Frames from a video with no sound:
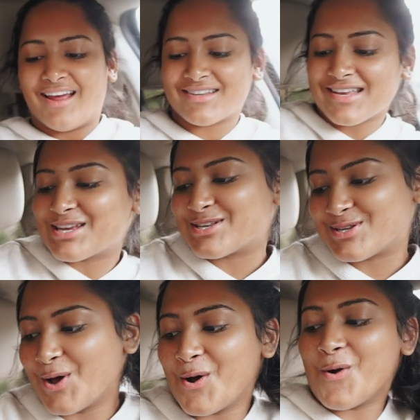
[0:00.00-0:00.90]
It's like
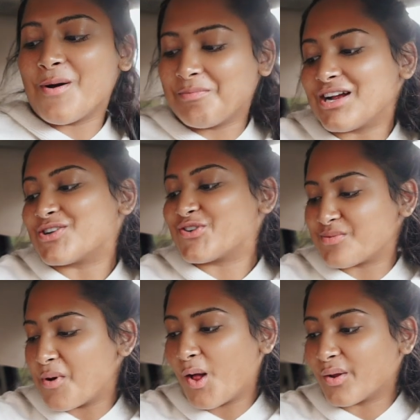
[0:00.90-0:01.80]
so much
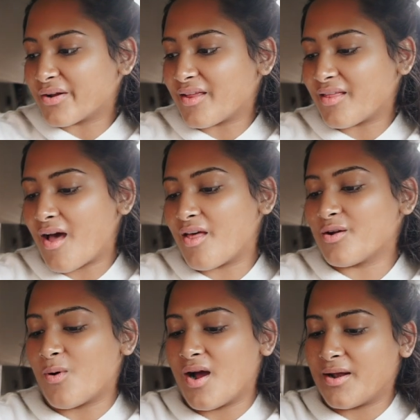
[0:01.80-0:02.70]
smaller than the other
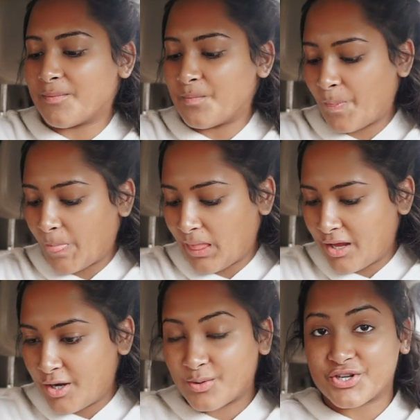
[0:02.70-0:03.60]
one.
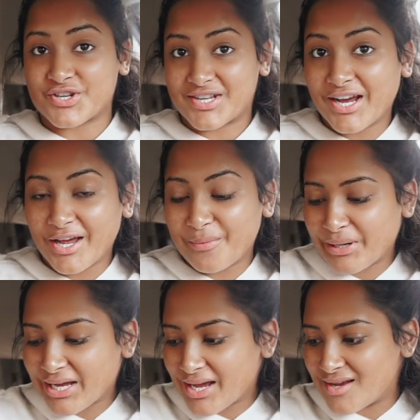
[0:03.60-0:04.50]
which is good
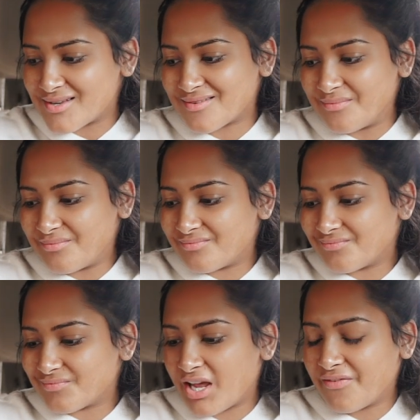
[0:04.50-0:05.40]
because
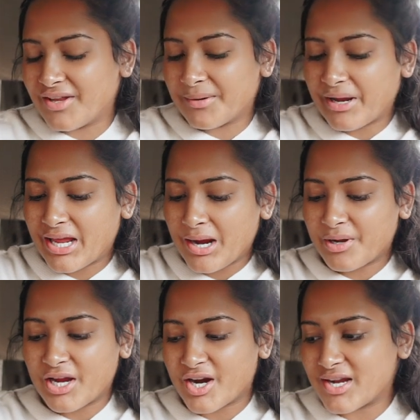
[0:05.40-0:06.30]
I feel like my
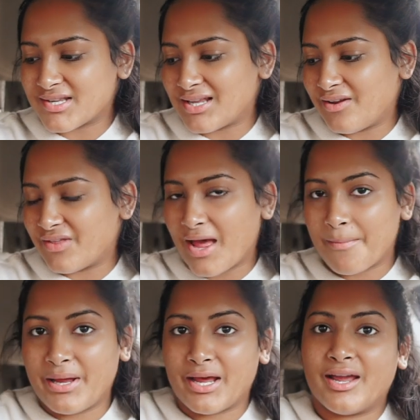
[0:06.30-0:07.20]
camera gear isn't even
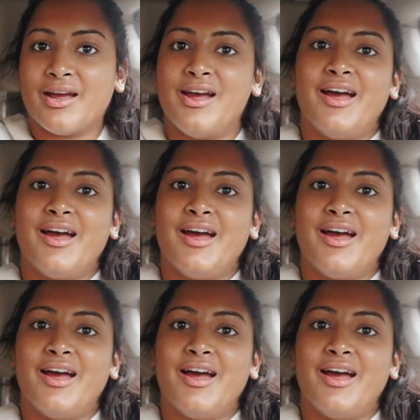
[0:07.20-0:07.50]
that big.